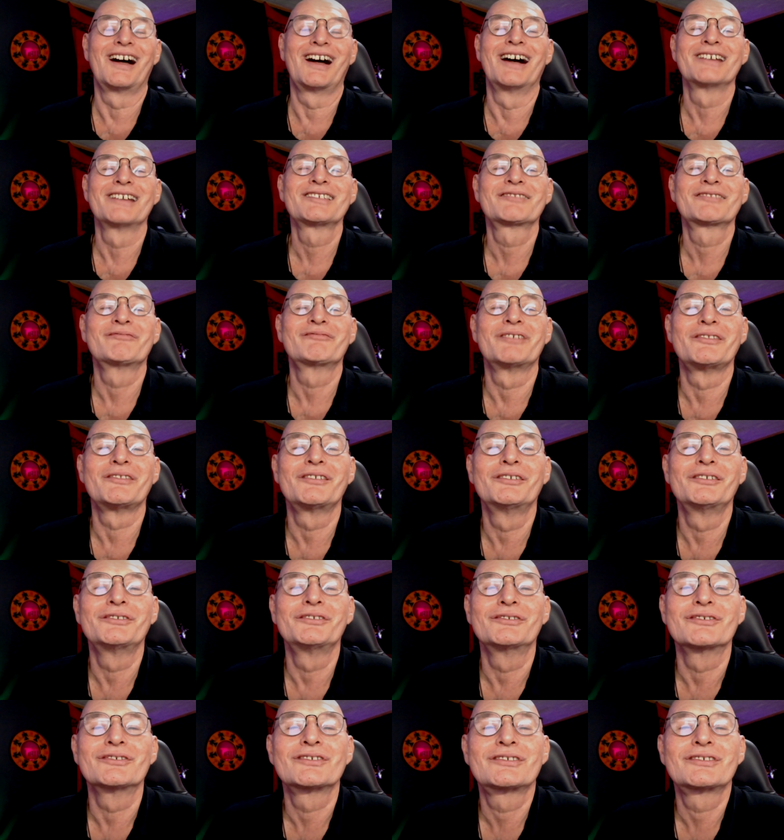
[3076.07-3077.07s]
asked whether
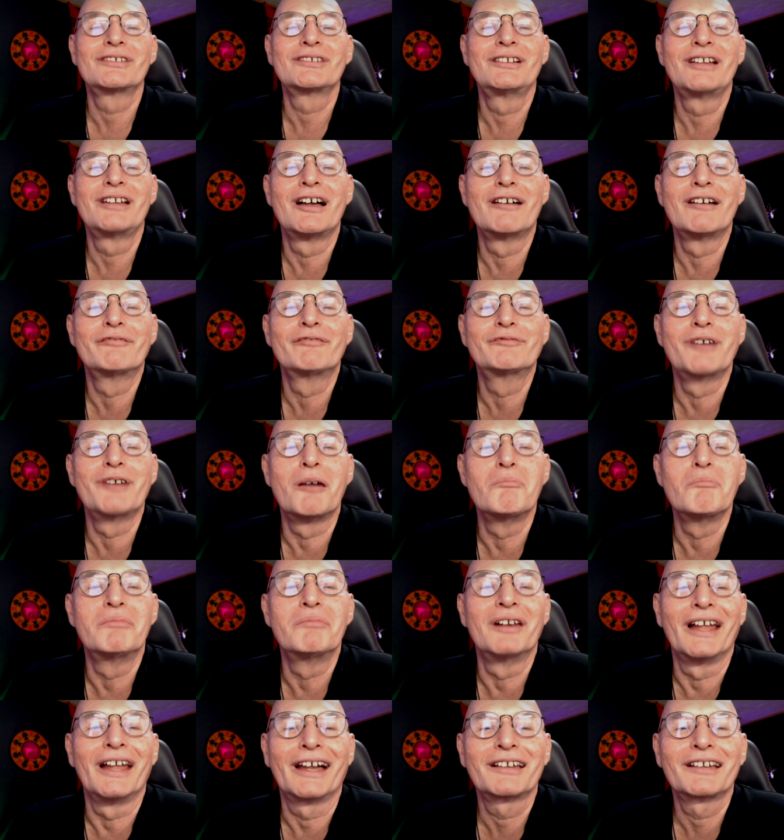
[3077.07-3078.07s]
you still have uh,
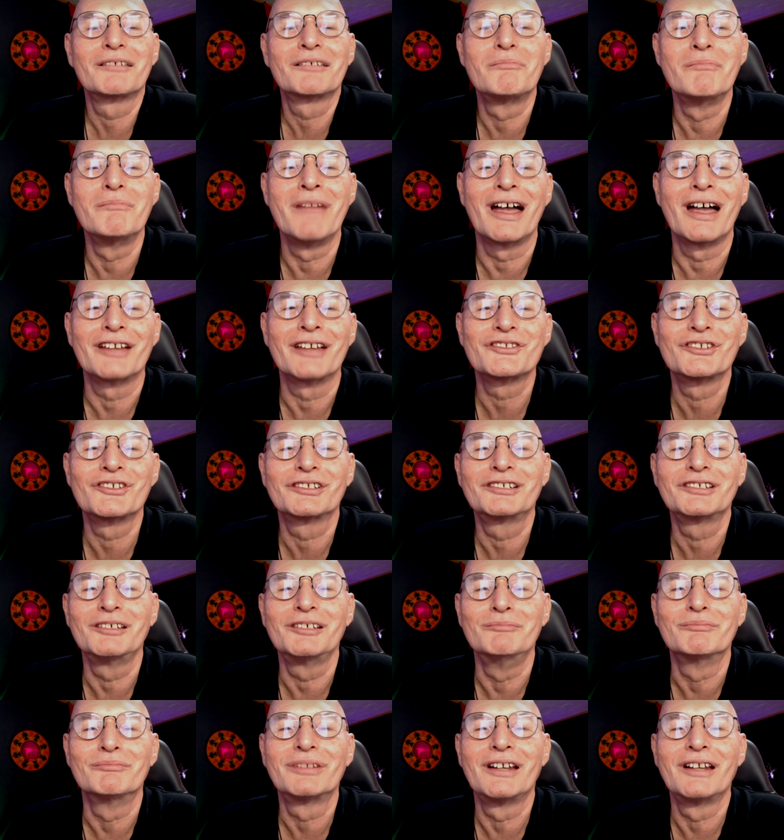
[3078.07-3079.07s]
black magic
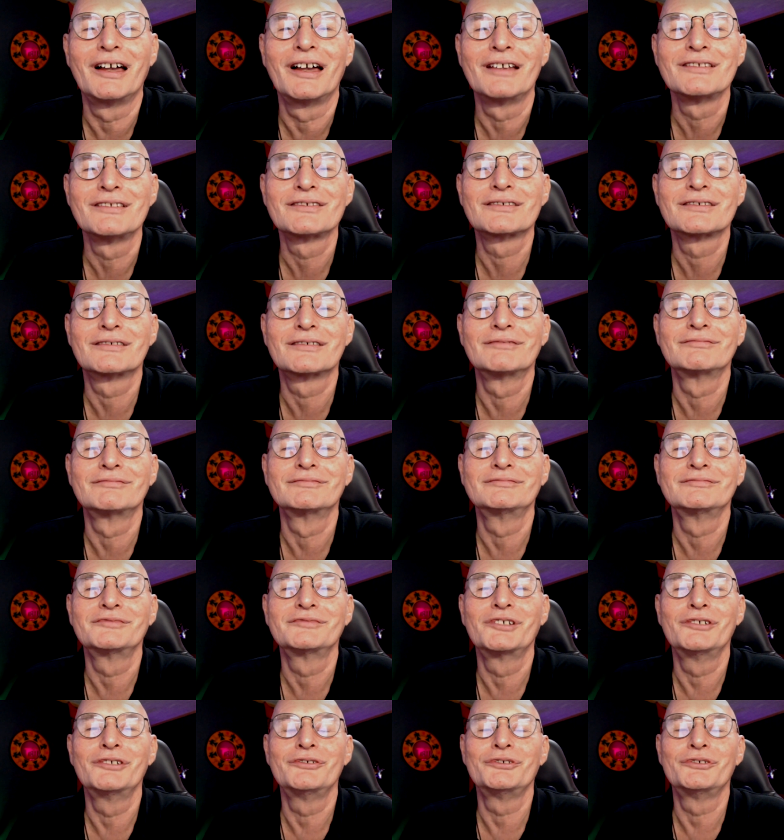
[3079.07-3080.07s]
implants
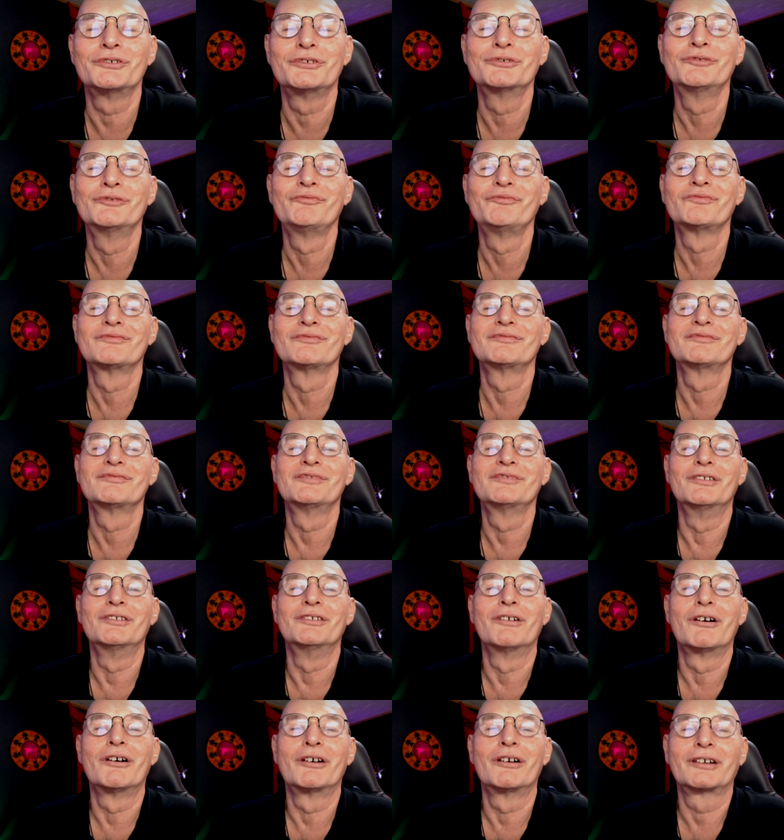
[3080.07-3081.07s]
in you you
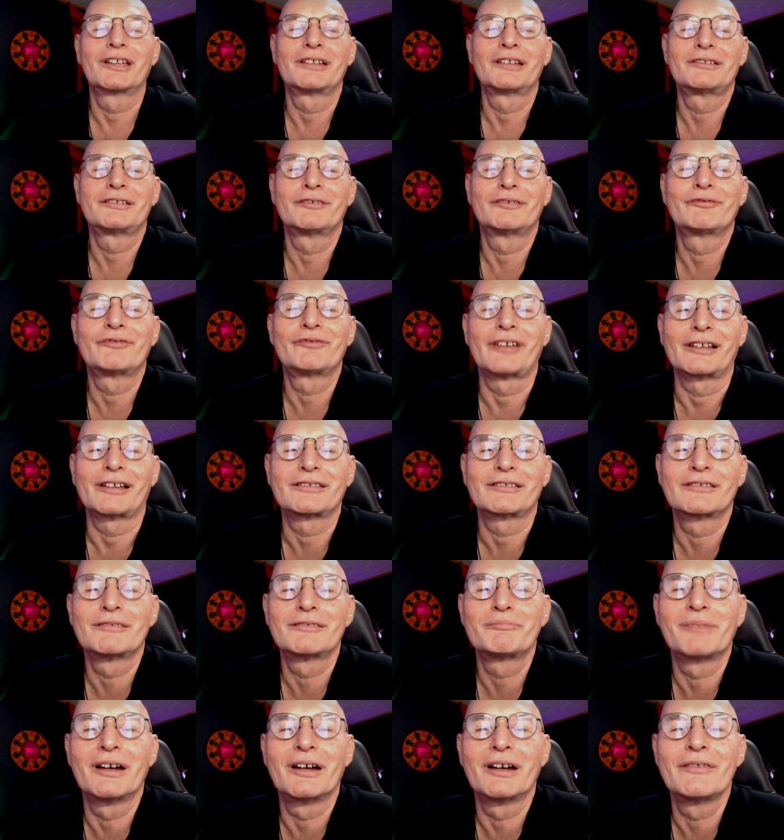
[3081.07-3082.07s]
know, or get
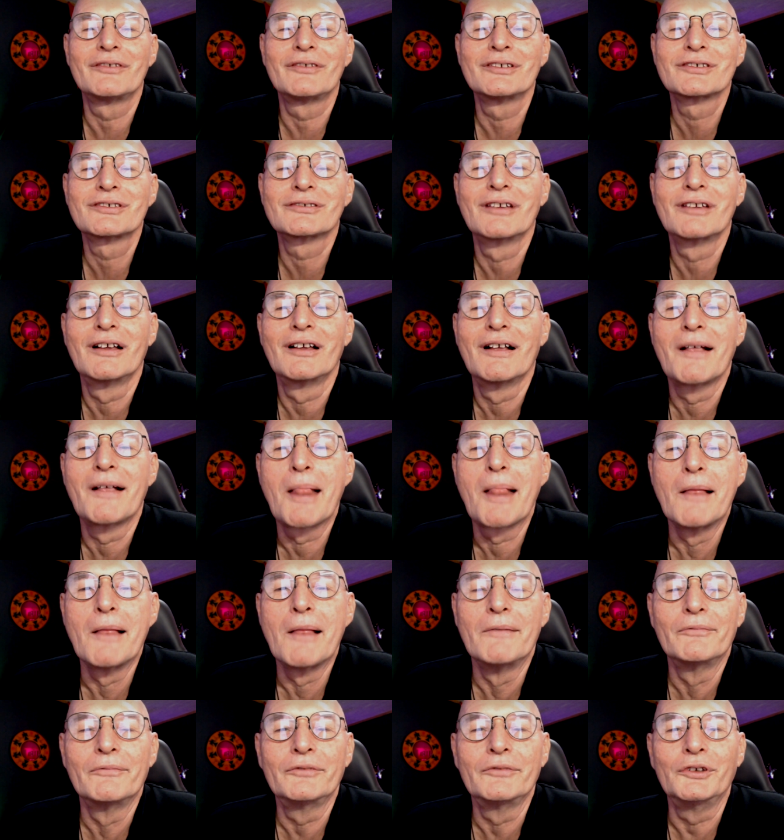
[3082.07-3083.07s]
affected by this,
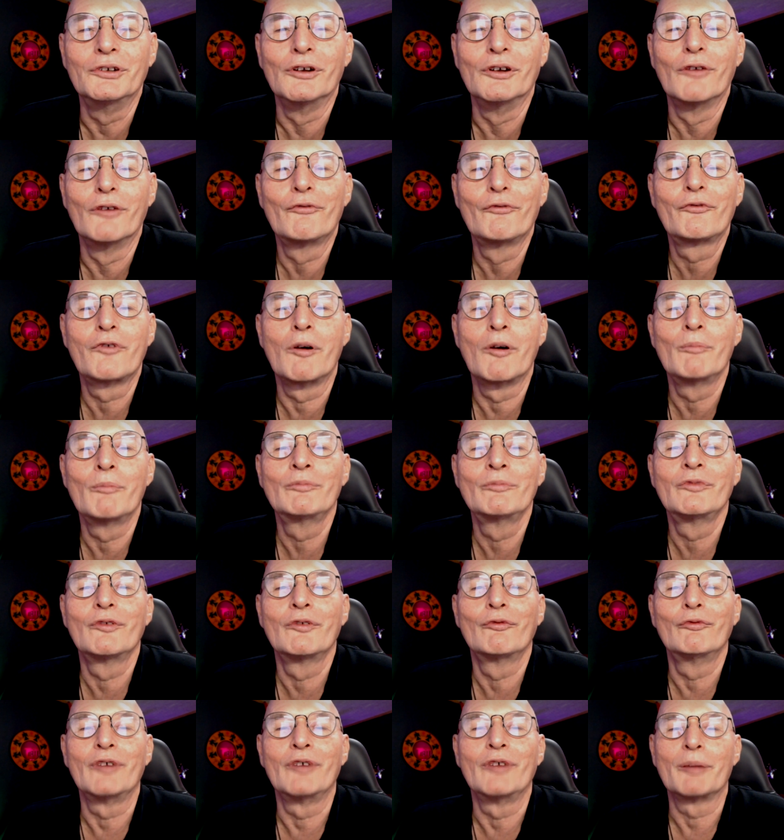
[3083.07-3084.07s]
you know, from
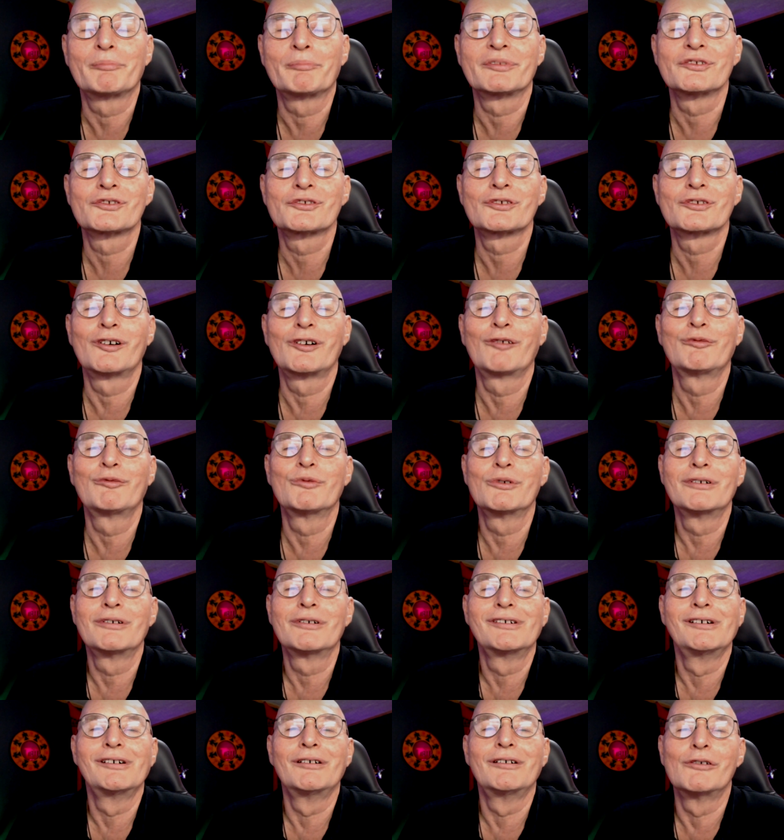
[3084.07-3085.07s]
weapons of
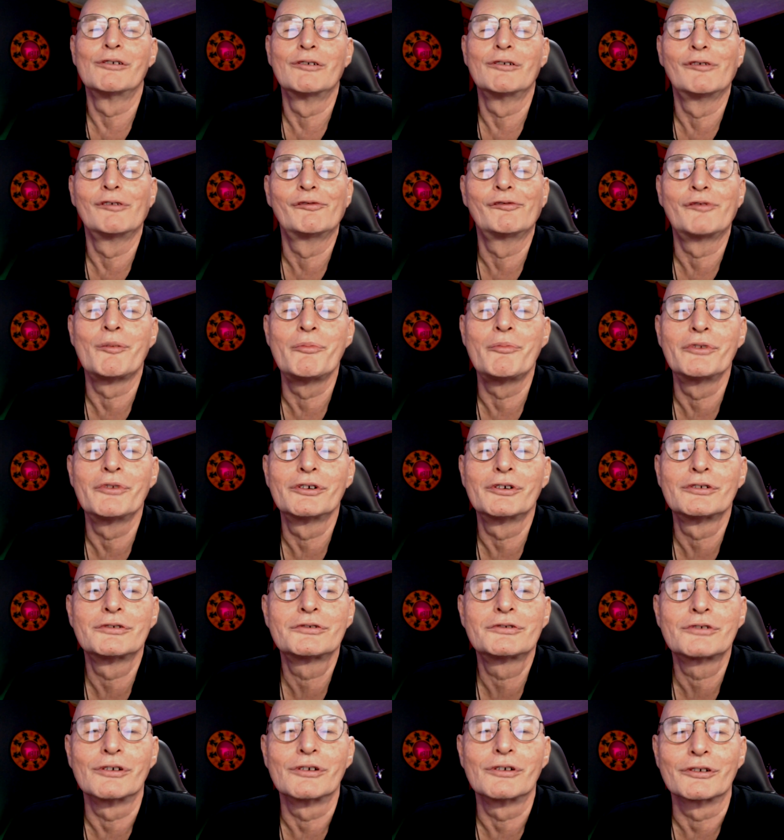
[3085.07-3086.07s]
war or from the
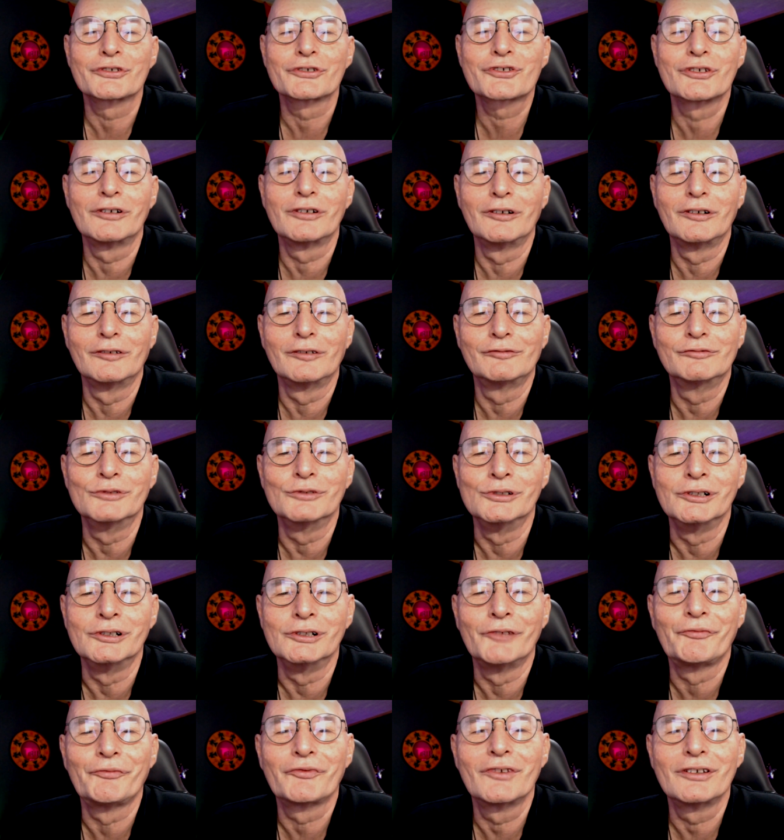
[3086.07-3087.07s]
torture of
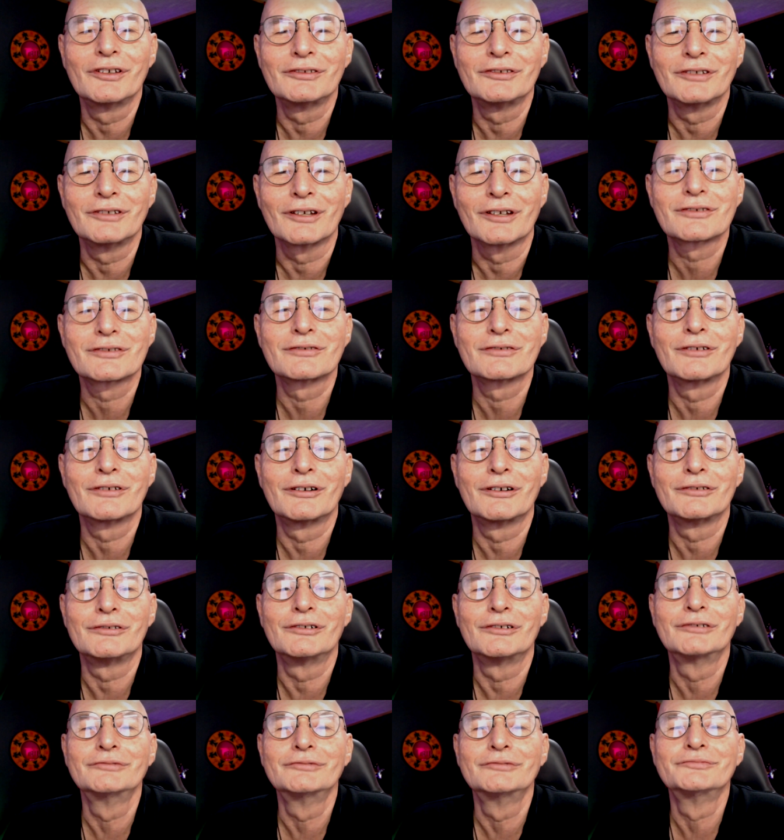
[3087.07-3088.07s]
war. Yes or
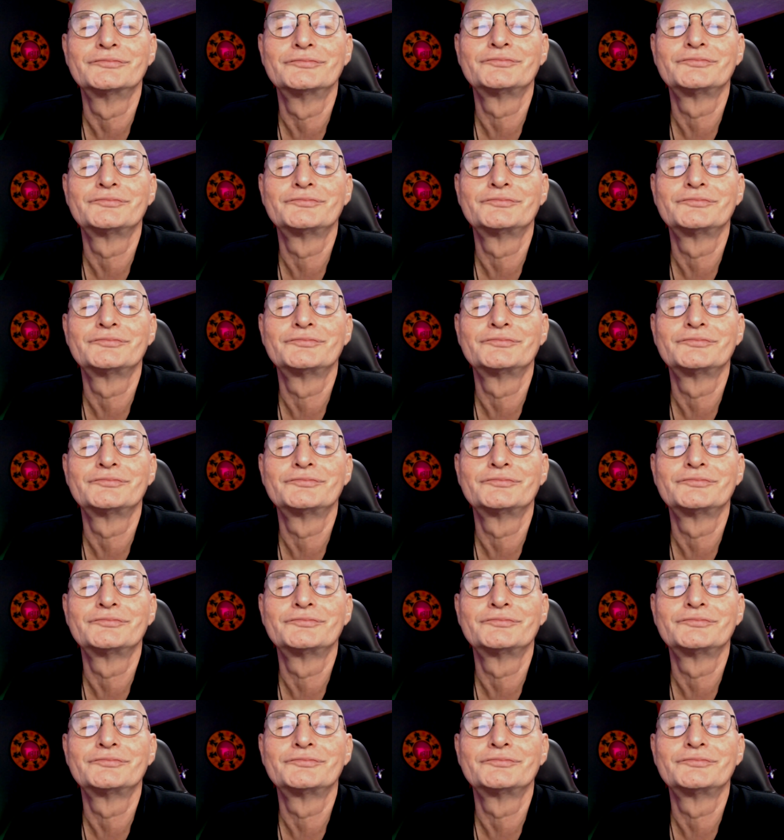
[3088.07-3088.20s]
no?